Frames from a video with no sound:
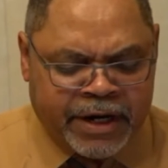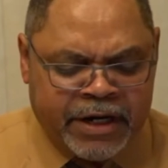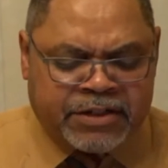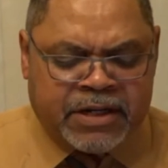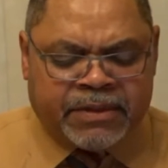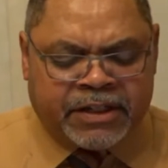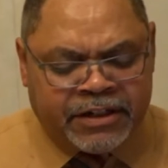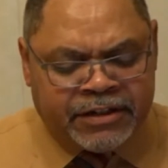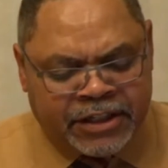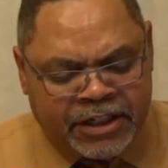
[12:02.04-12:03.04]
right here, some of the
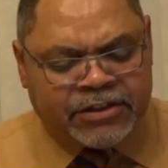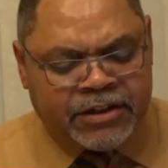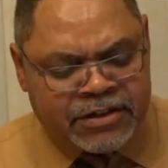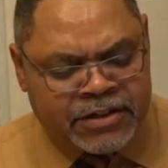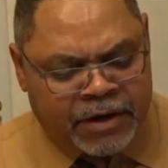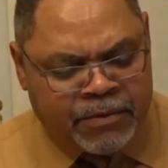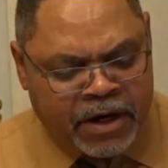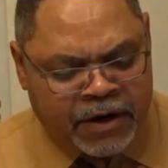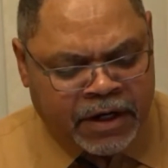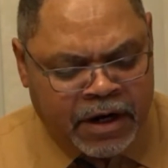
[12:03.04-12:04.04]
conditions that
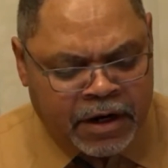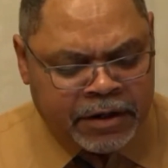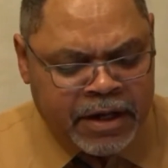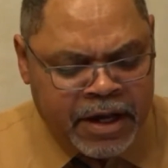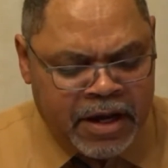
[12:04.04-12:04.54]
were of the heart.